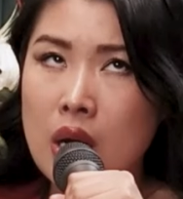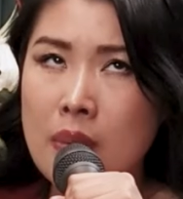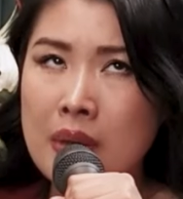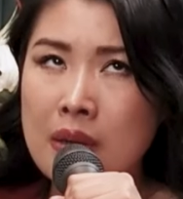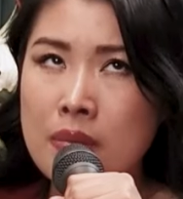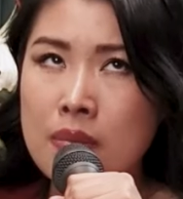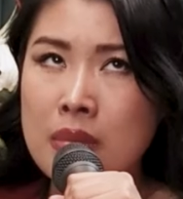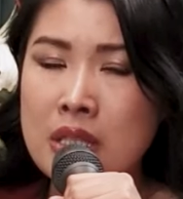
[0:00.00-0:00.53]

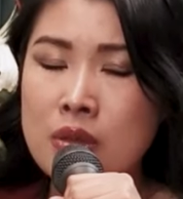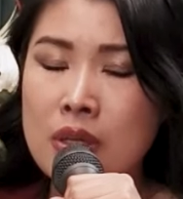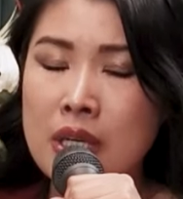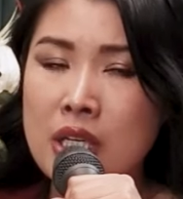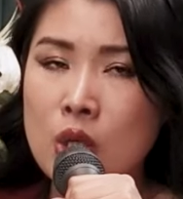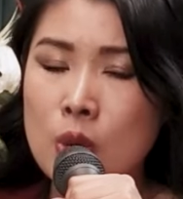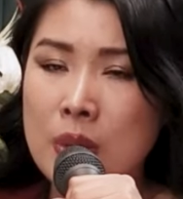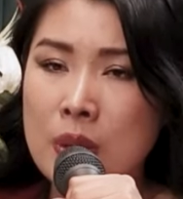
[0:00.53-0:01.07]
But
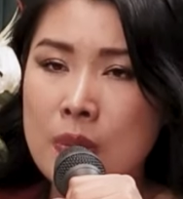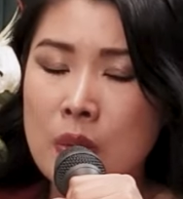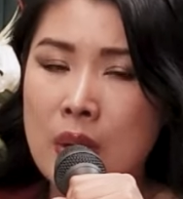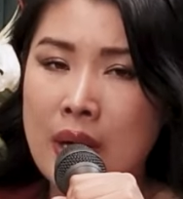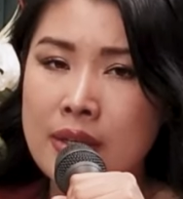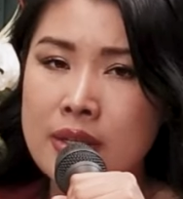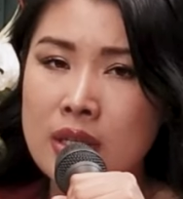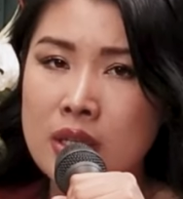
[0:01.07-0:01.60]
mentally ill people,
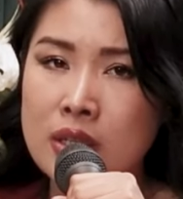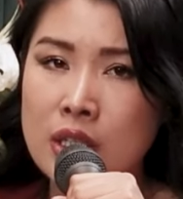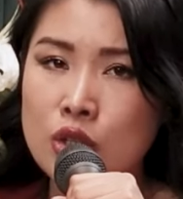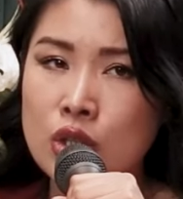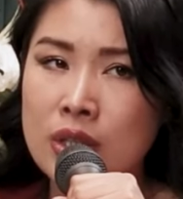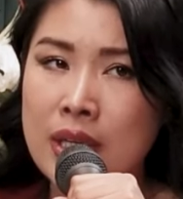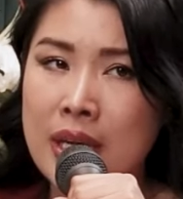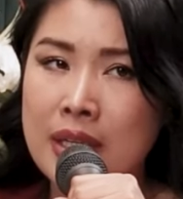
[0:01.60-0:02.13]
I think they
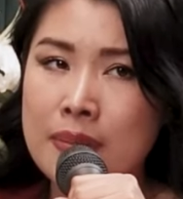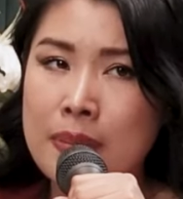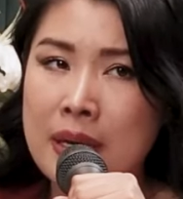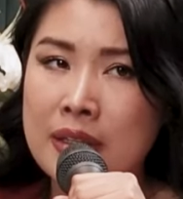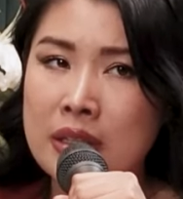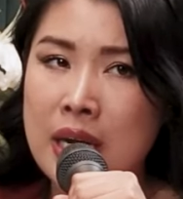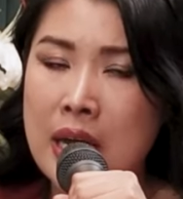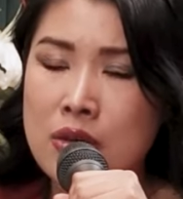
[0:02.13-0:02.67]
should get a
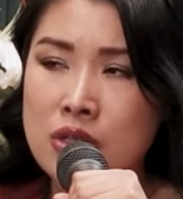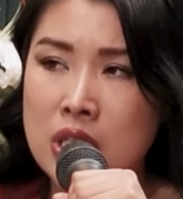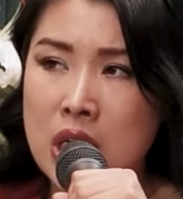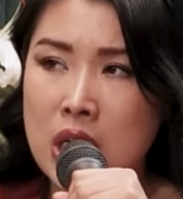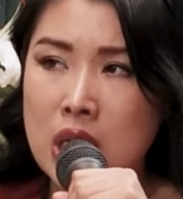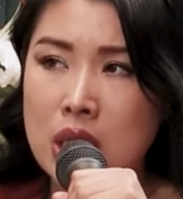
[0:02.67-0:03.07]
better health care.